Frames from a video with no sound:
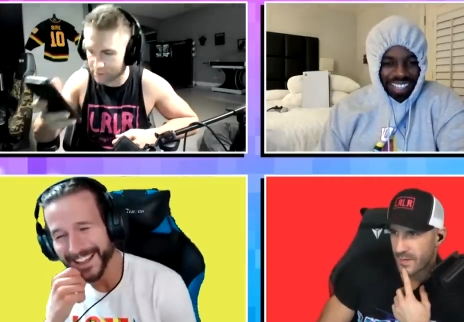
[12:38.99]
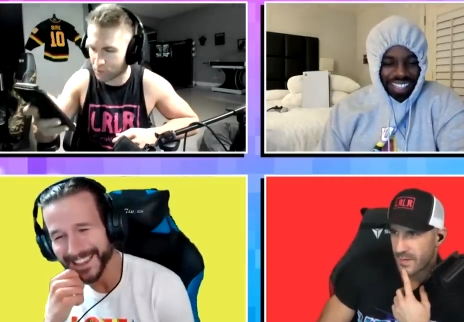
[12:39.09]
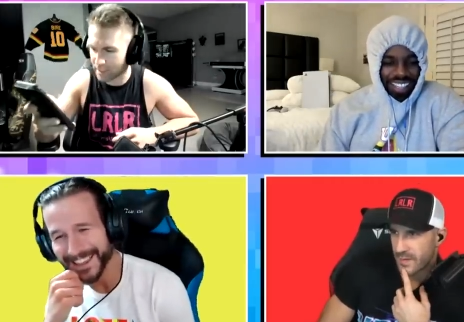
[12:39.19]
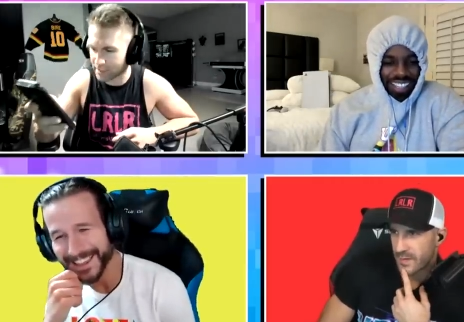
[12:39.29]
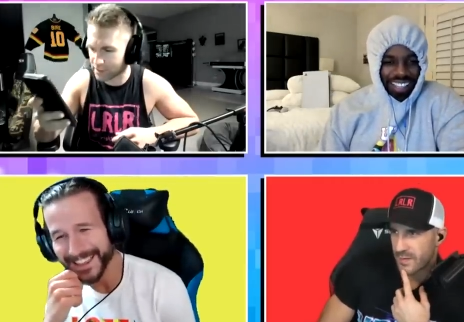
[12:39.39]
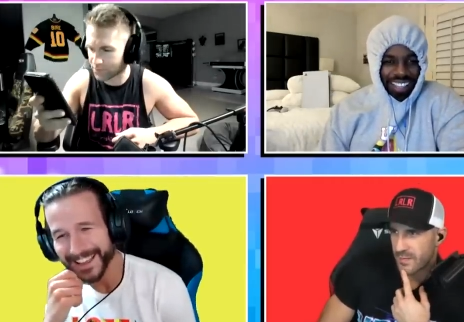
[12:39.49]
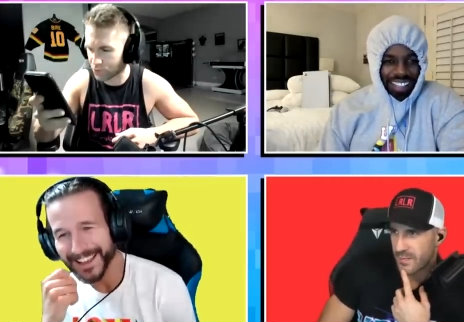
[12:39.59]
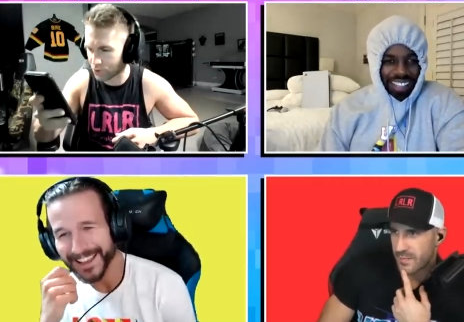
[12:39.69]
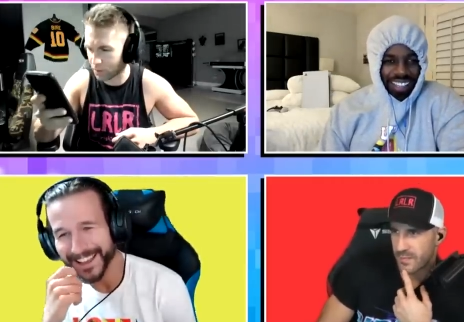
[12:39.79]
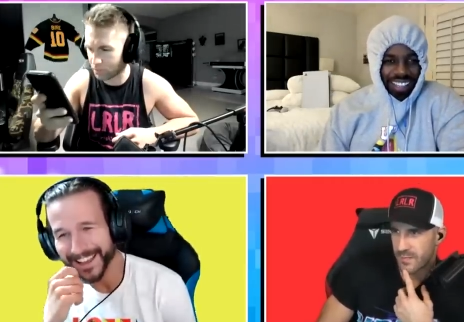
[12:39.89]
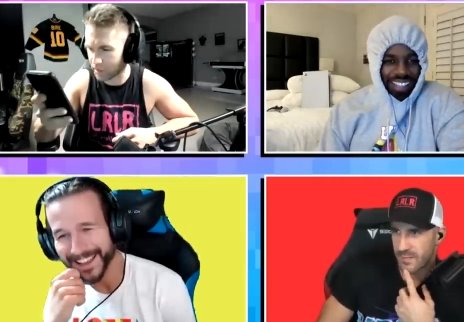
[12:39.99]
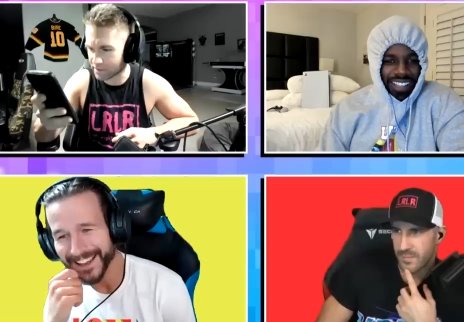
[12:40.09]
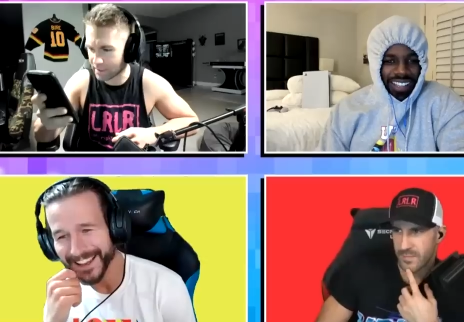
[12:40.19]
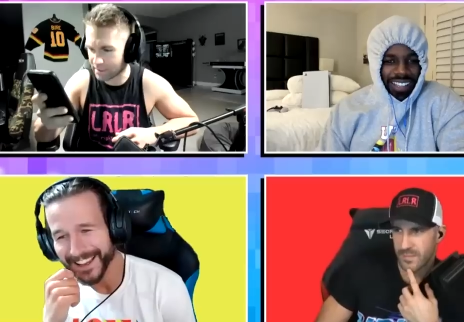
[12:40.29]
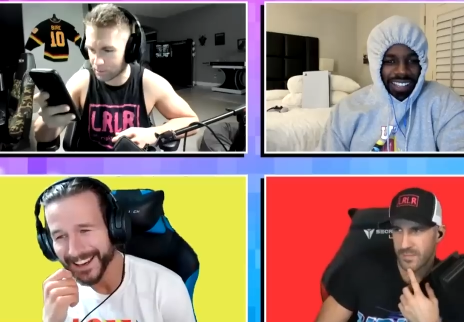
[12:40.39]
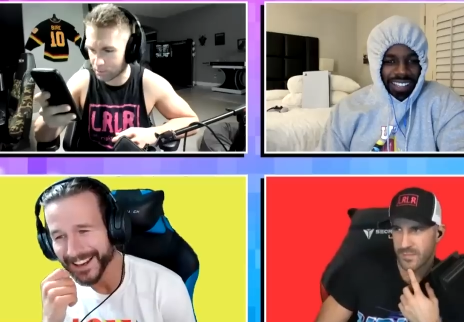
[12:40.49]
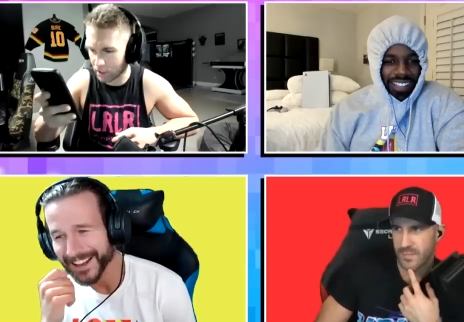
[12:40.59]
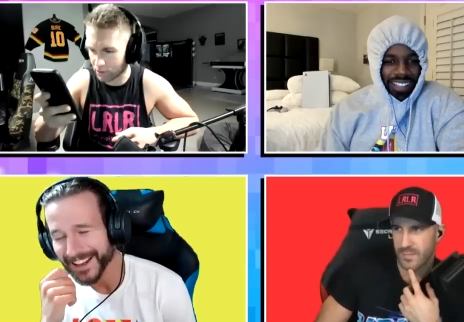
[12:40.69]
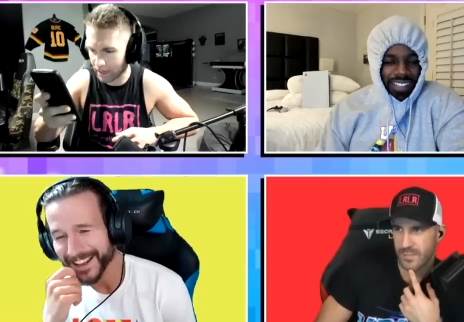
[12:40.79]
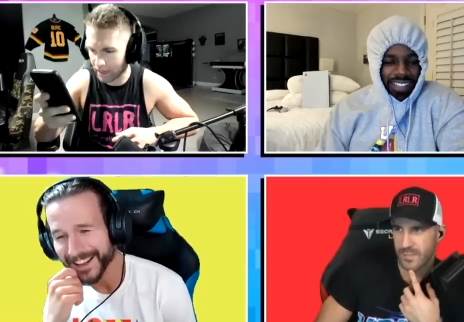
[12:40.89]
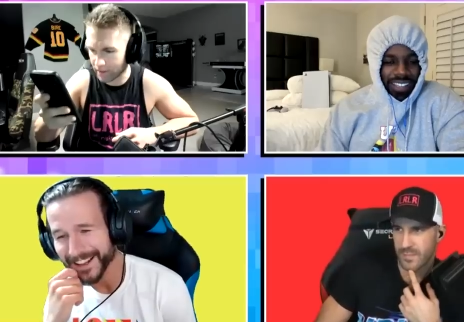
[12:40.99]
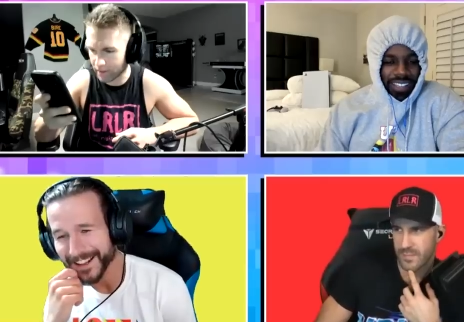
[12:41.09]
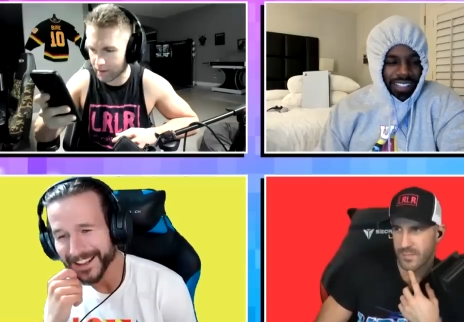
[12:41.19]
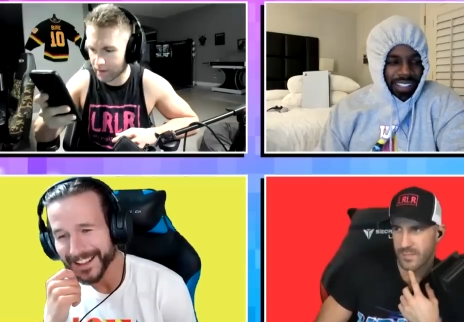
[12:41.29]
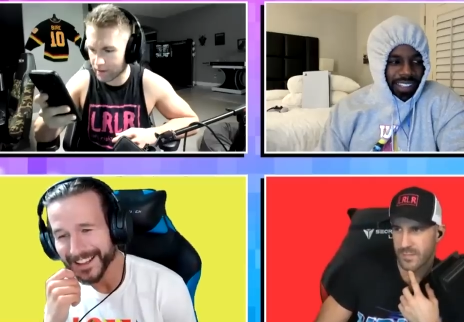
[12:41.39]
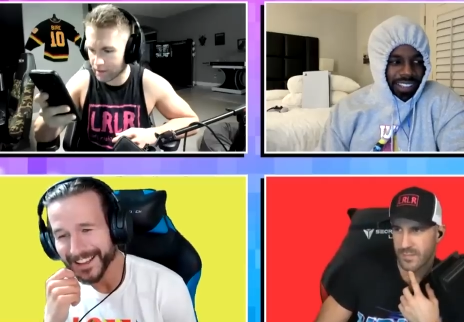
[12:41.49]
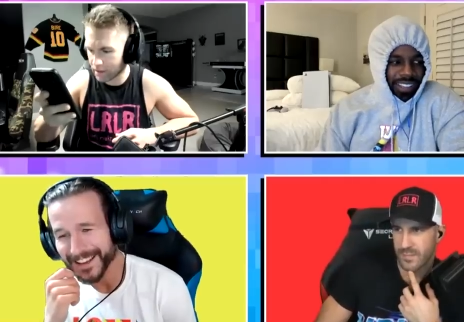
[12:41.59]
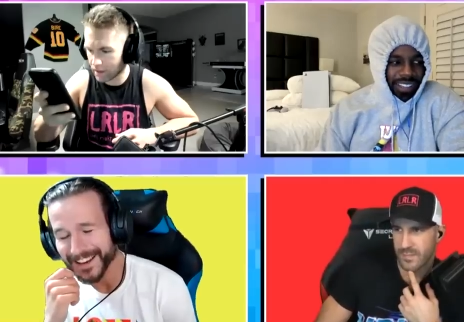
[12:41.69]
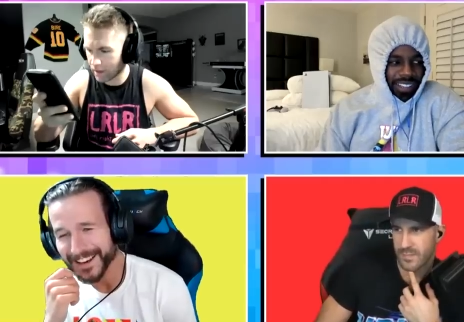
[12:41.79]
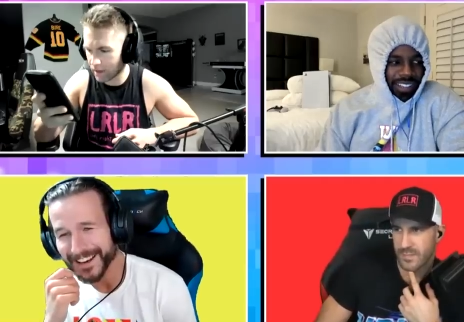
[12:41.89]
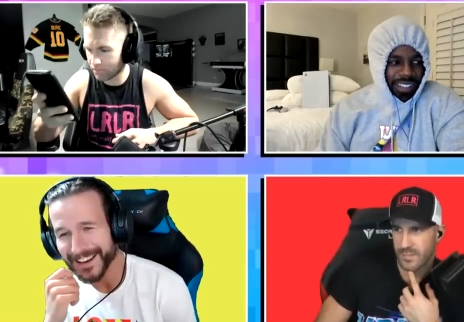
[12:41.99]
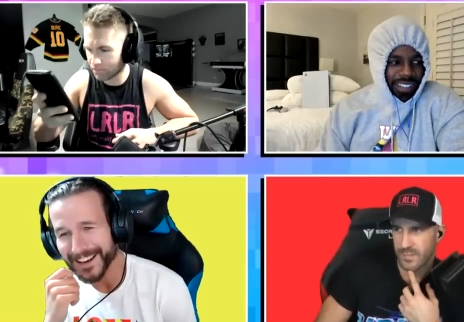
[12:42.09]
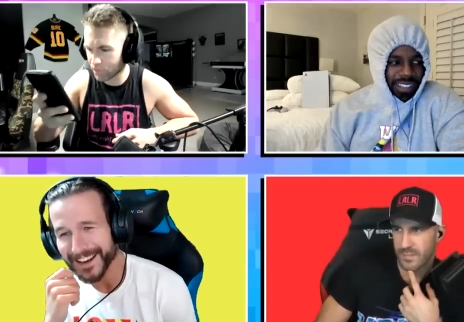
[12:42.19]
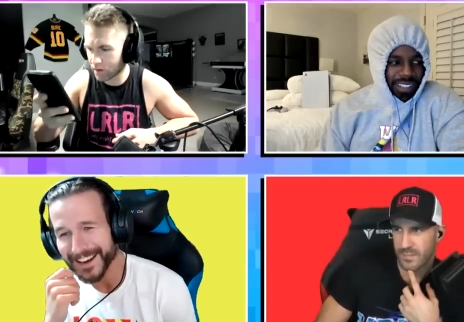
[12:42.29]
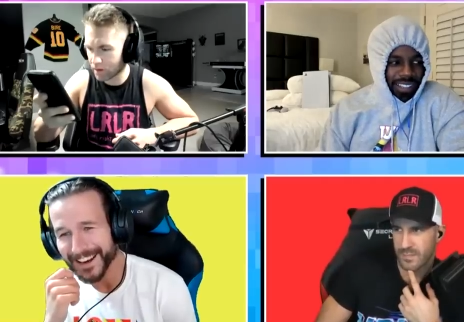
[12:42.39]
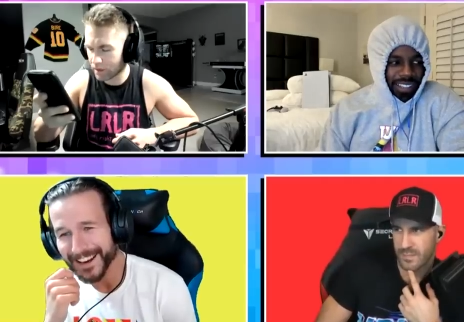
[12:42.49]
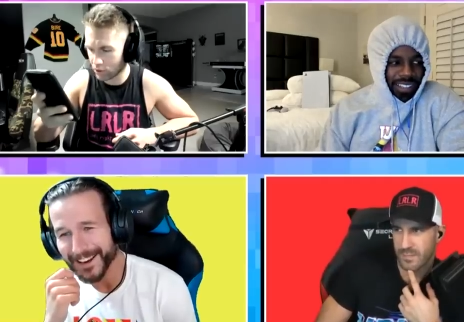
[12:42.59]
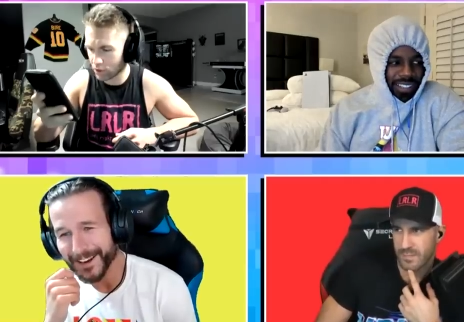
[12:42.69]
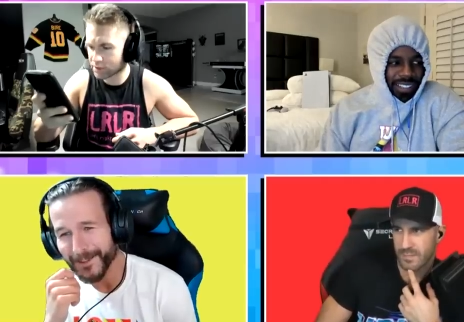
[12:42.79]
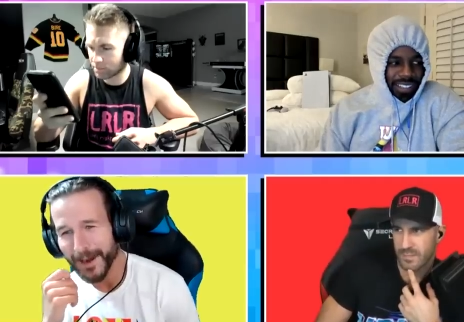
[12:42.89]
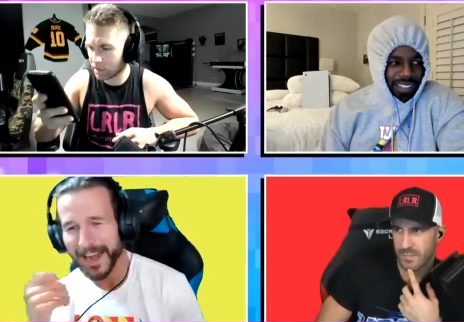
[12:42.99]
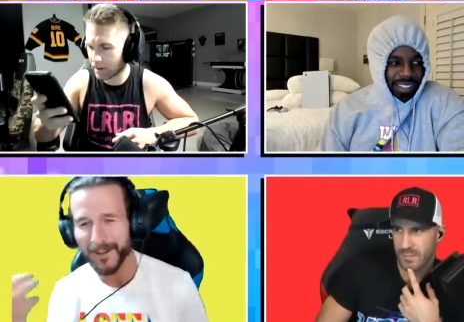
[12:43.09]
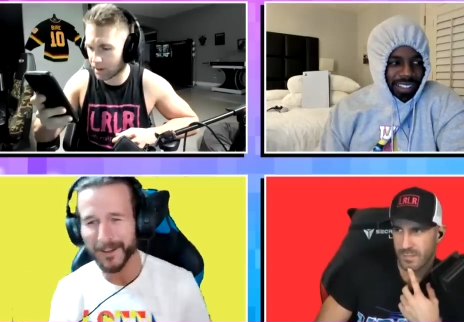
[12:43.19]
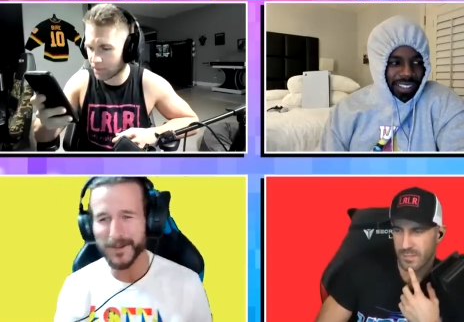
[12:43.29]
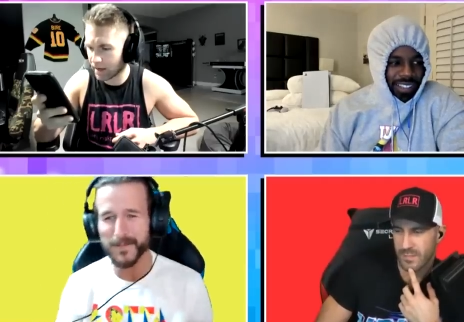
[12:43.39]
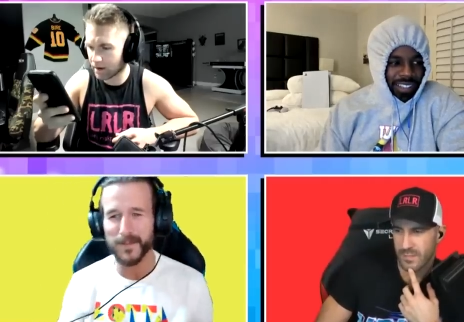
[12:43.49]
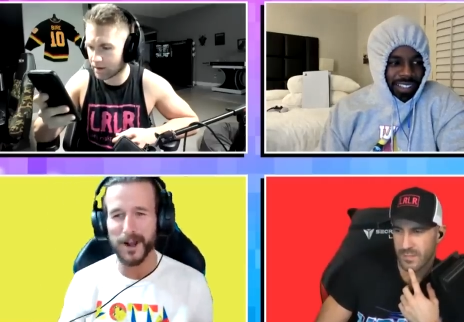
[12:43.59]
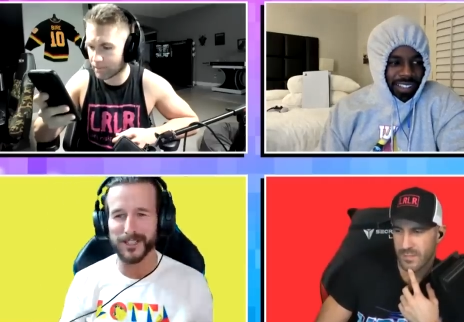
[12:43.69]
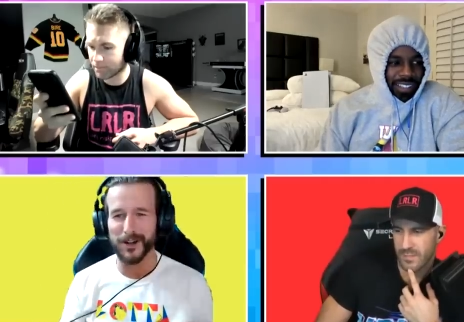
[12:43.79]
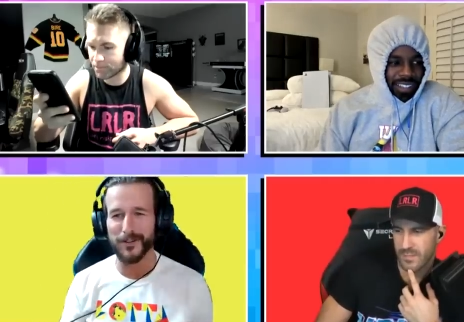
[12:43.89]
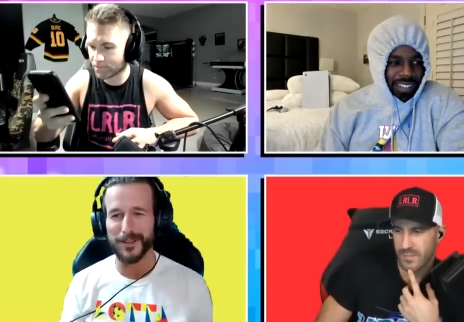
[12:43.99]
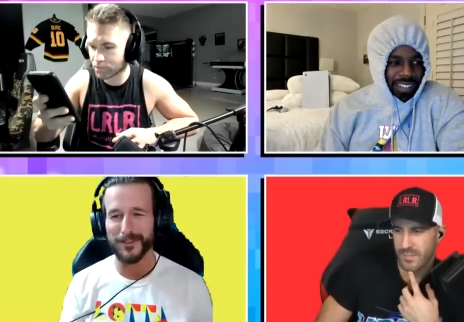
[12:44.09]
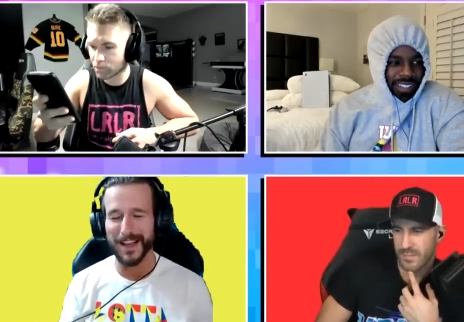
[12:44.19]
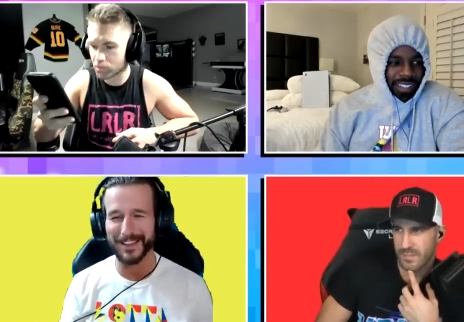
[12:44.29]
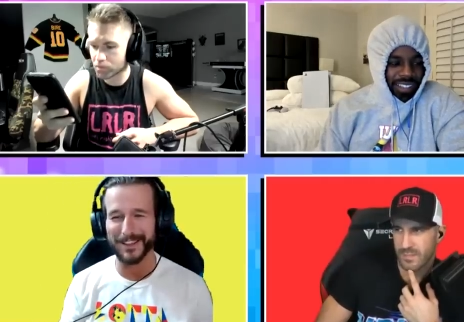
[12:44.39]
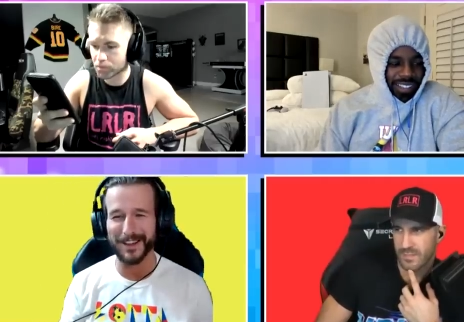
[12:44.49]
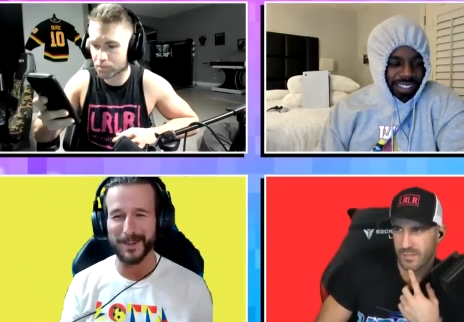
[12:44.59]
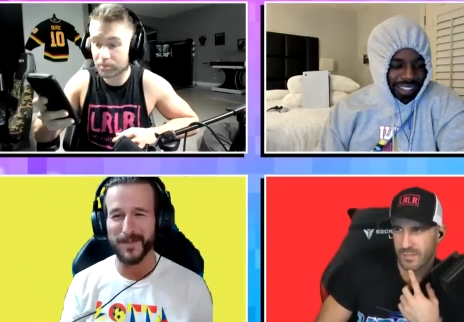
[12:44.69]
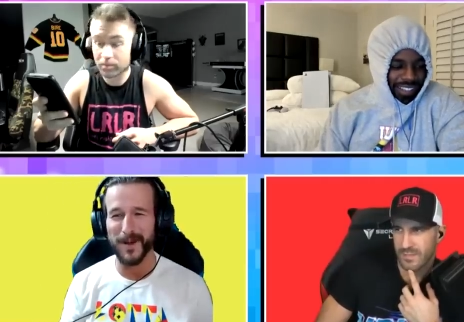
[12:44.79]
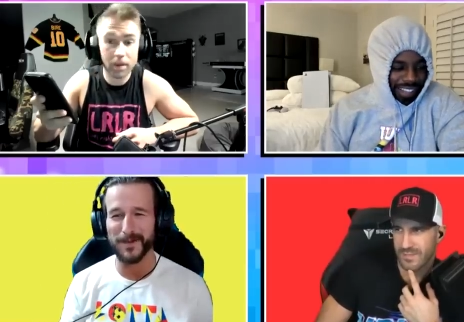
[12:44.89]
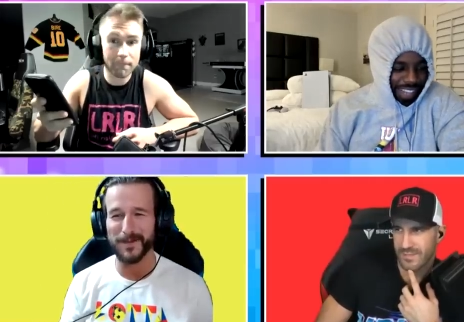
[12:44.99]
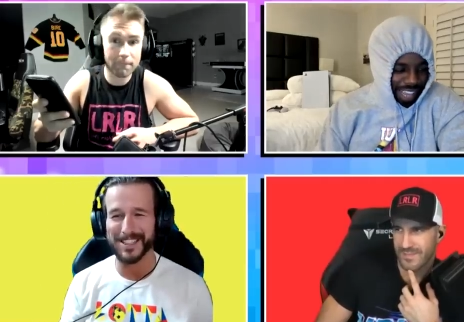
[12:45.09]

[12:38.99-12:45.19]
Speaker 1: prices for a PSA 10 Poliwrath? Yeah. Um, it looks to be. Wait, how can
Speaker 2: you brush over the fact that you're getting a Pokemon